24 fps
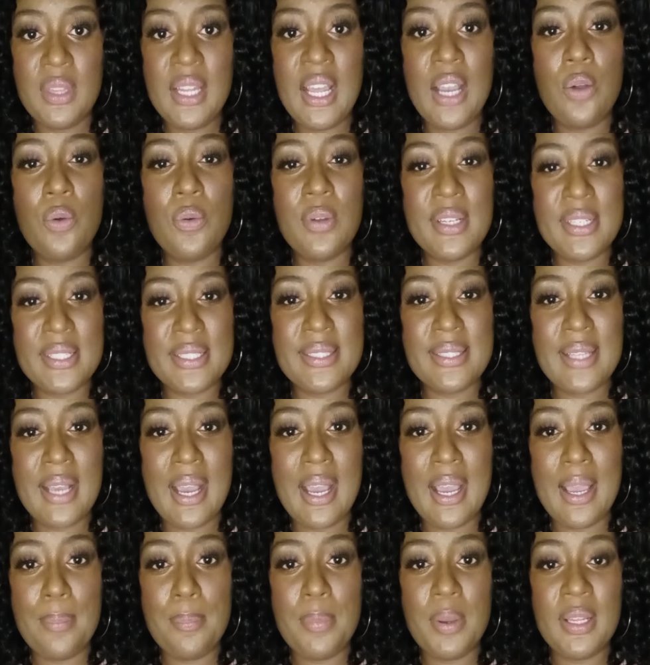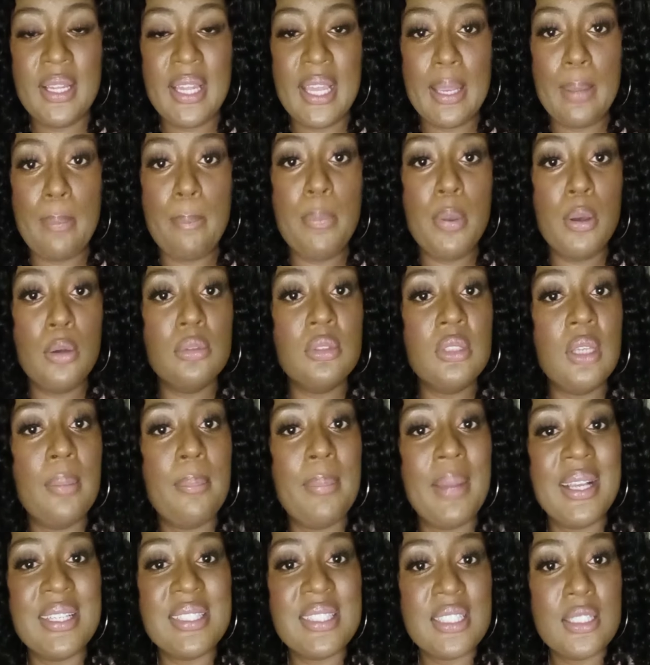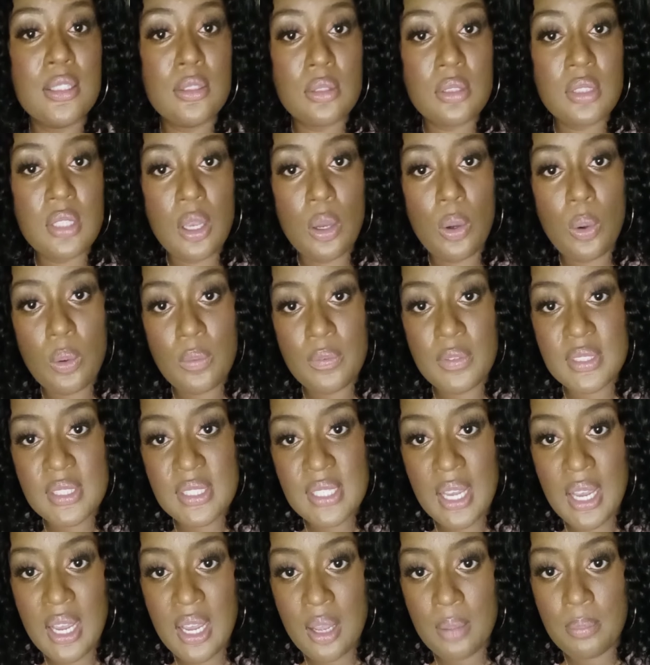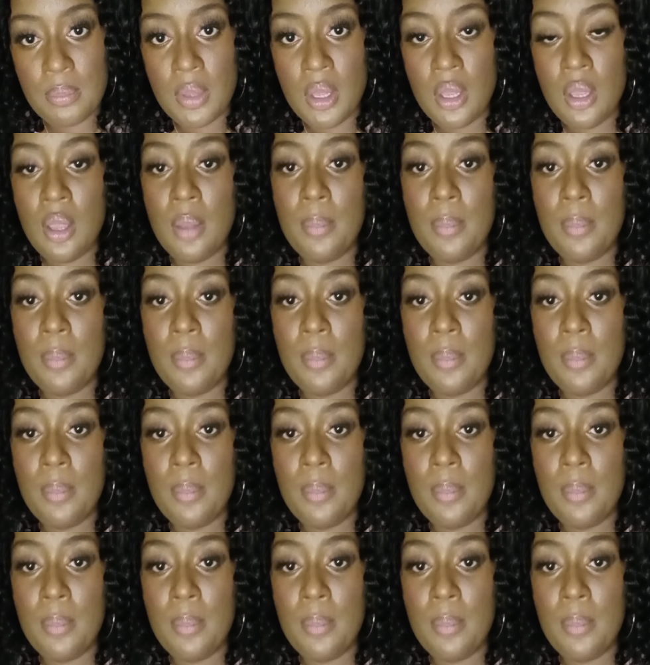not on the side, but like build up my skill set over time